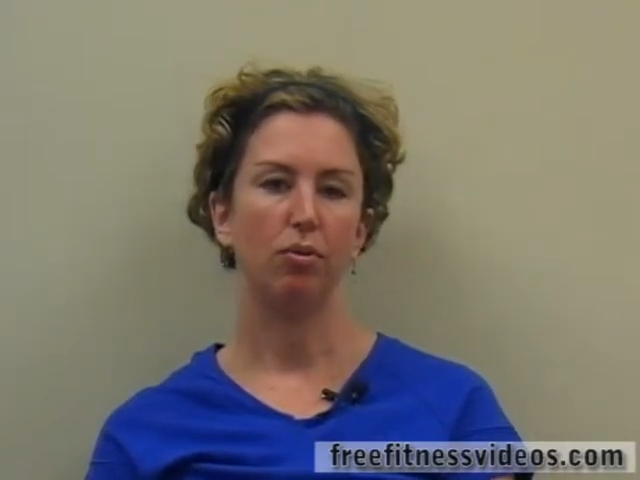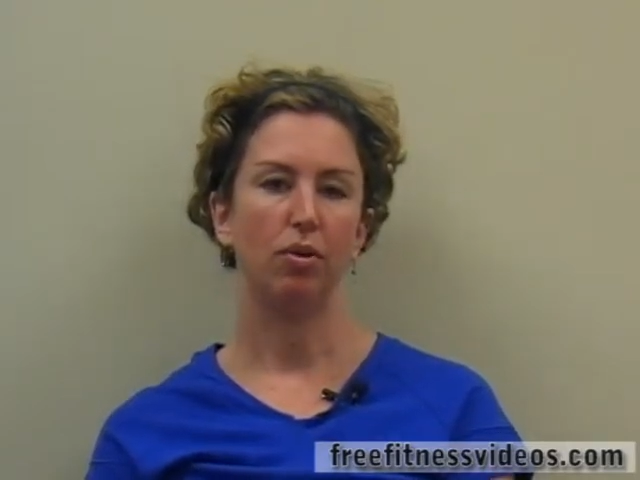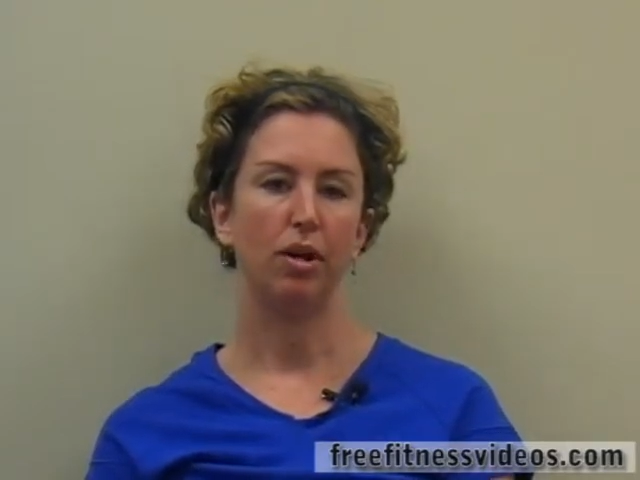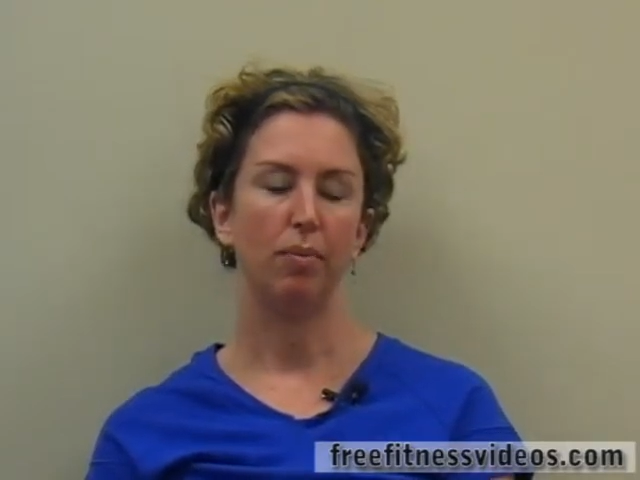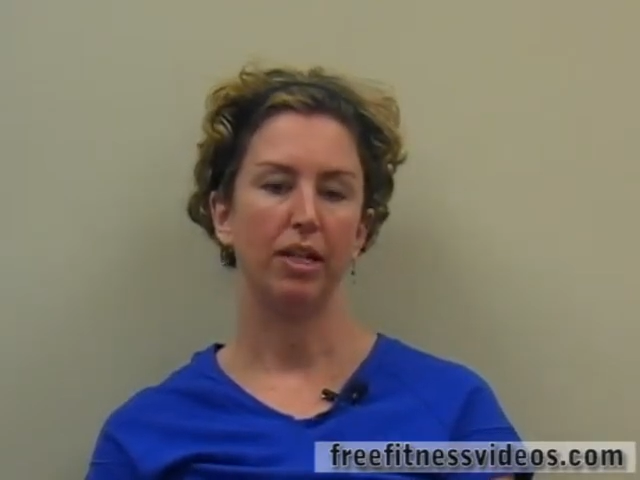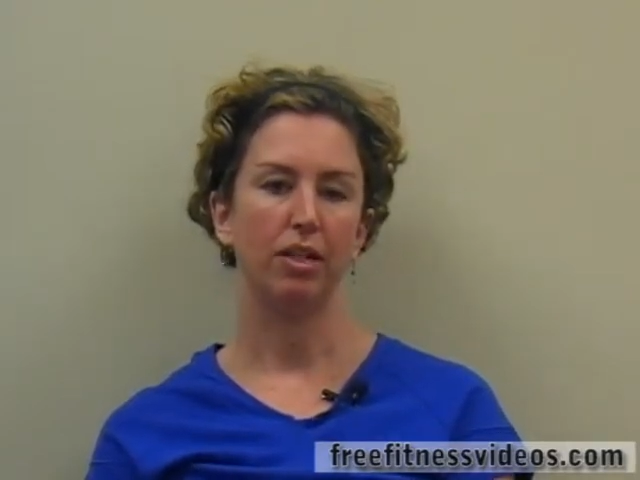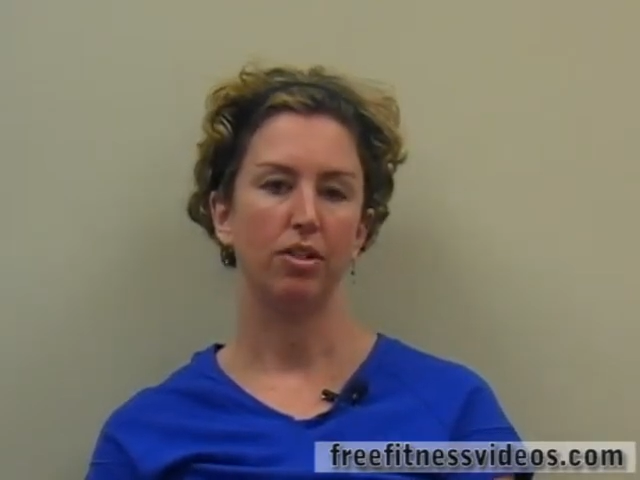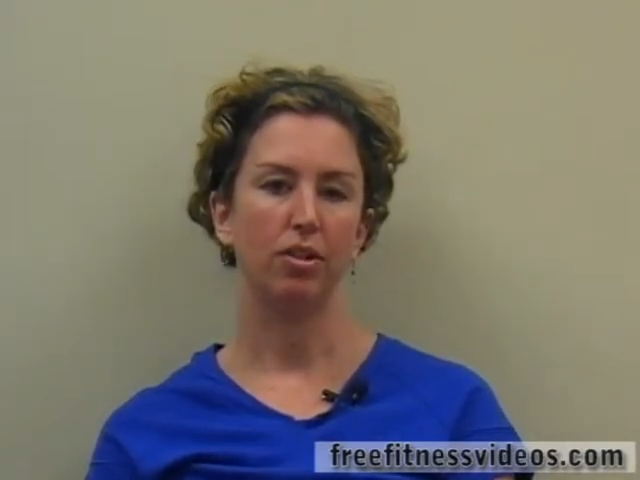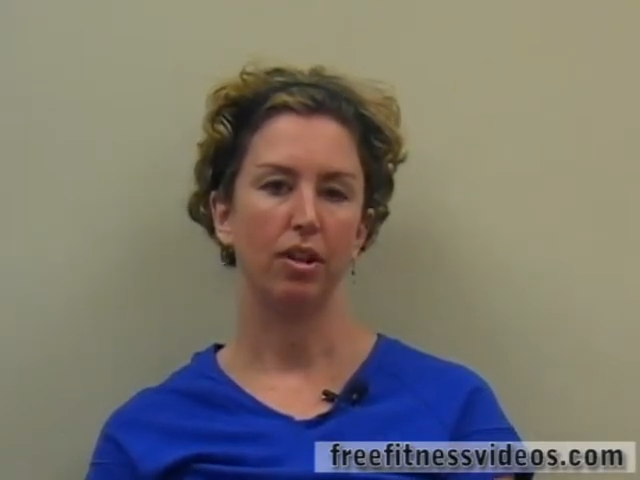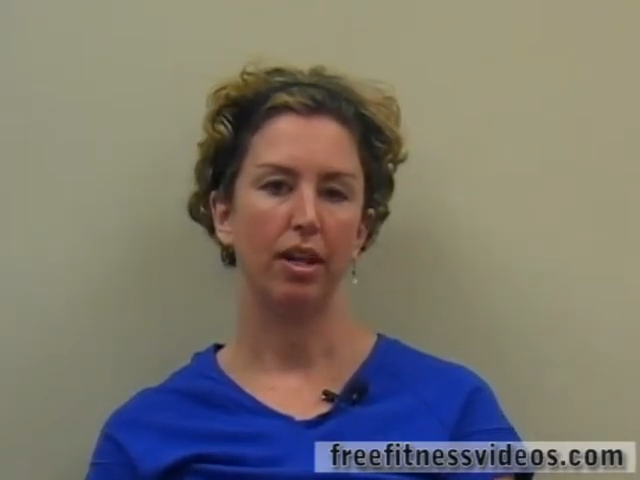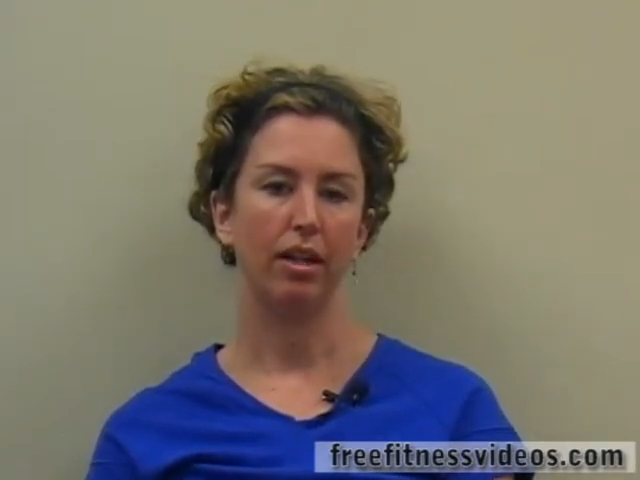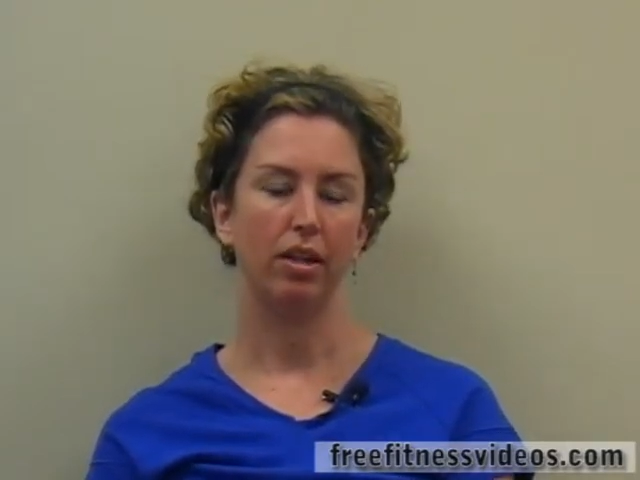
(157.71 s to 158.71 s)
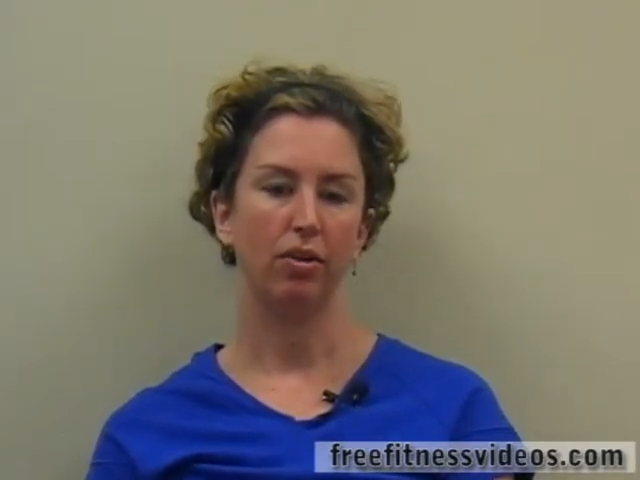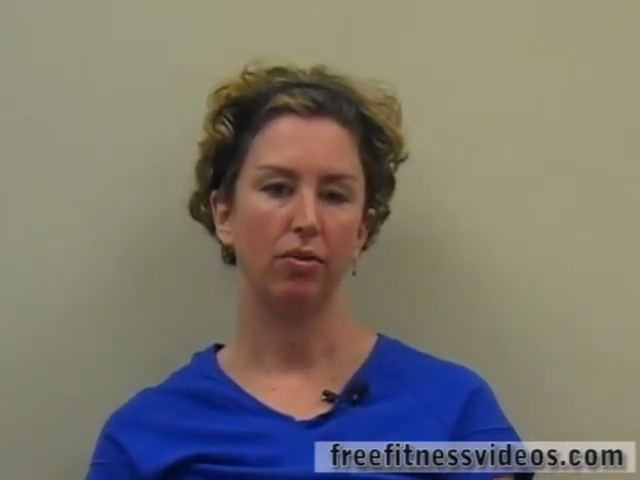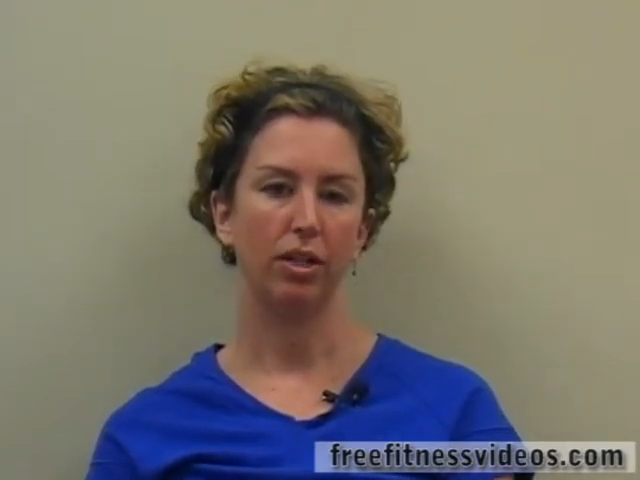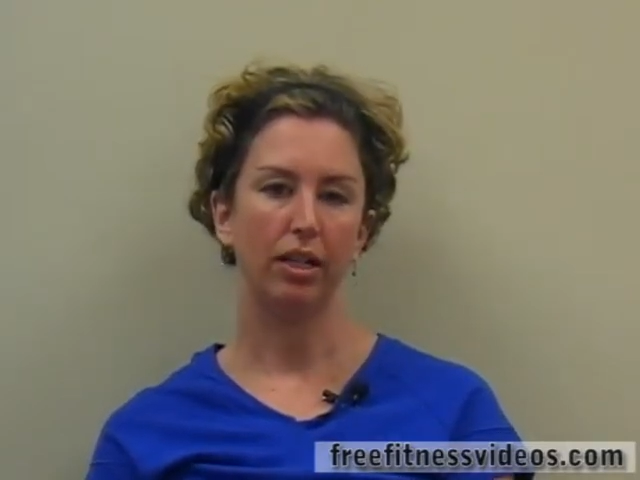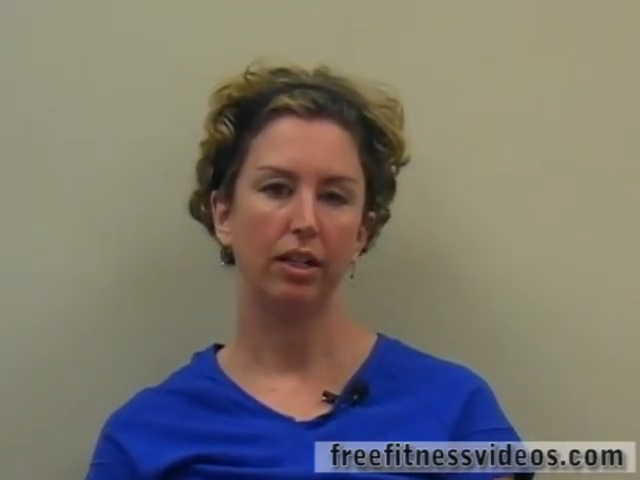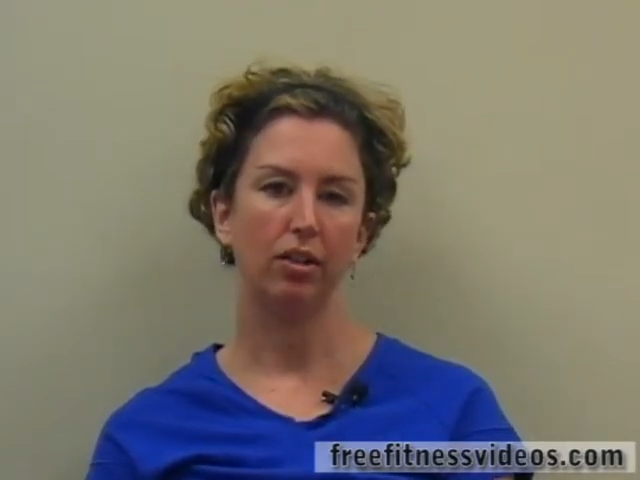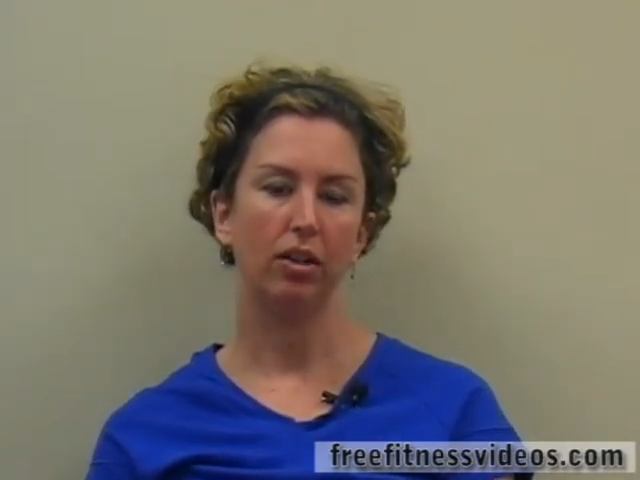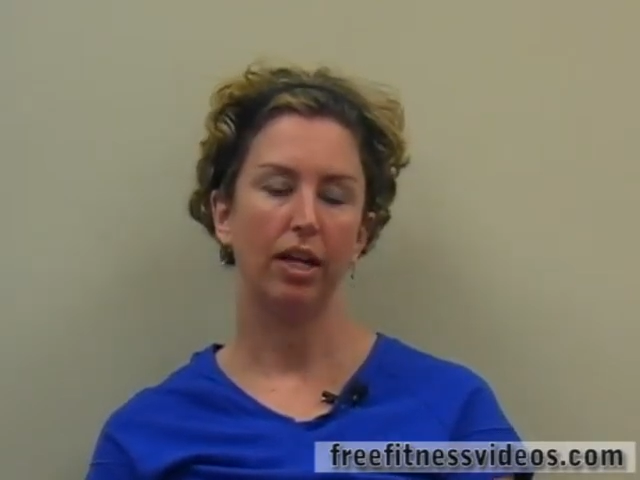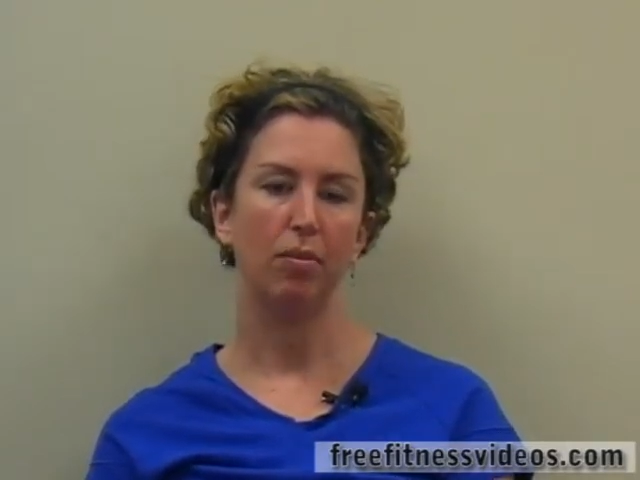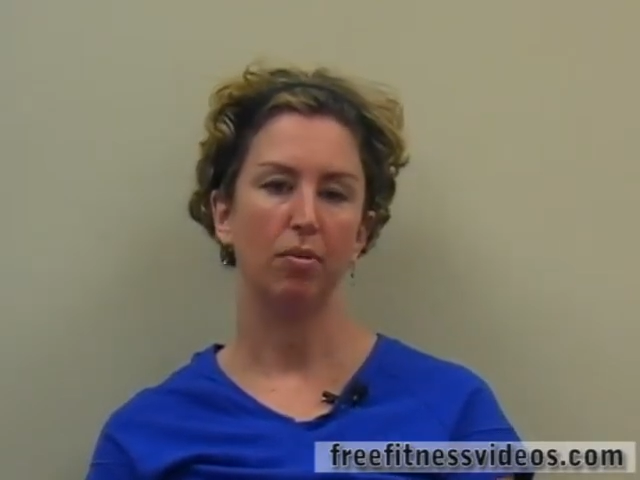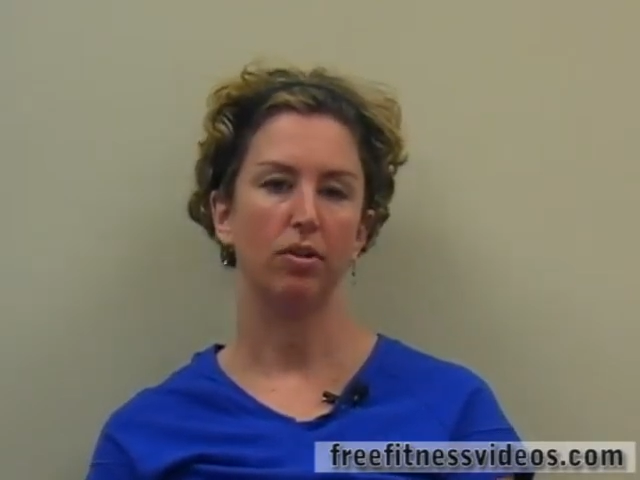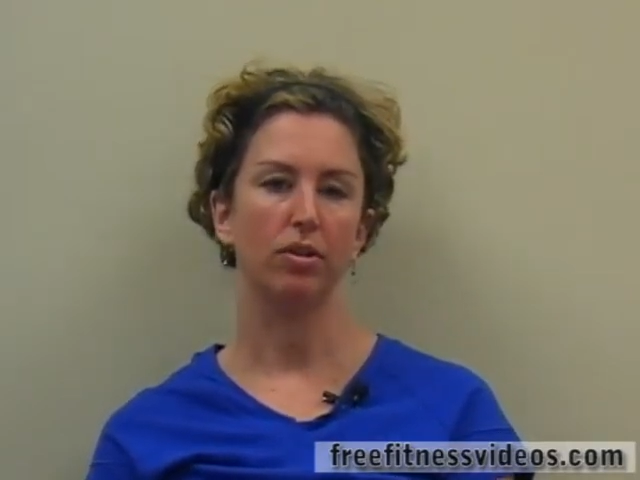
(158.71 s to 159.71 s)
want to make sure that you're reading your
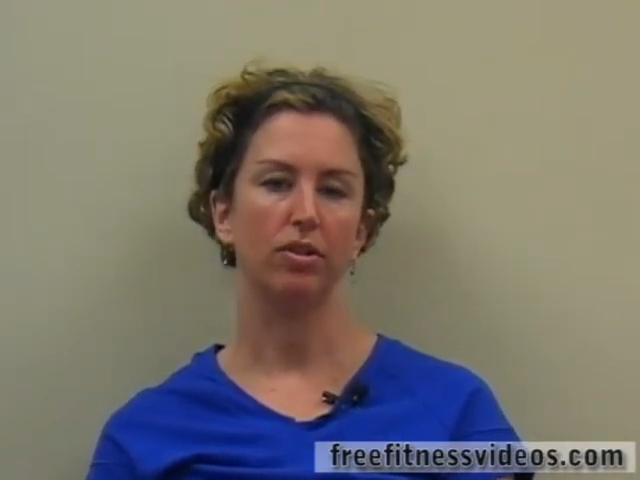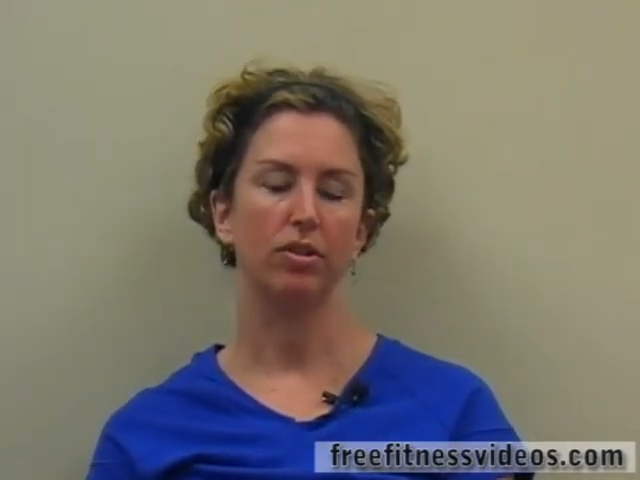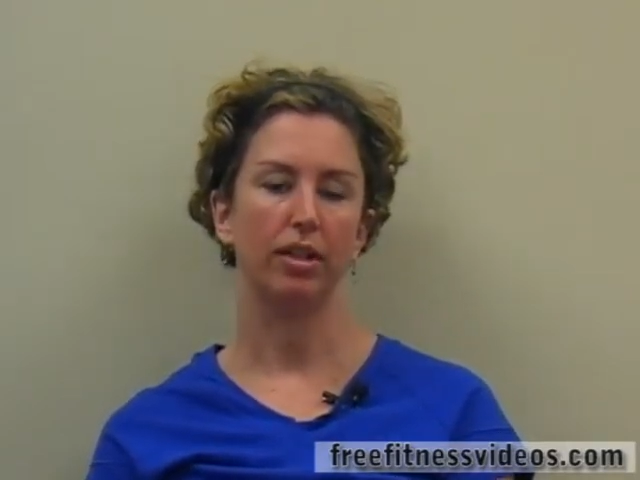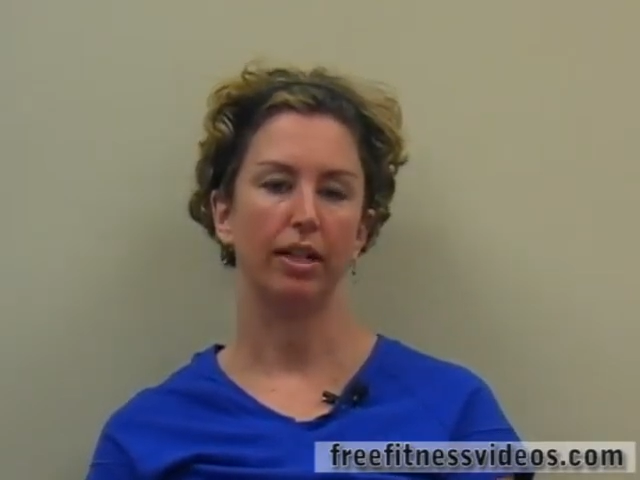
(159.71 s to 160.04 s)
labels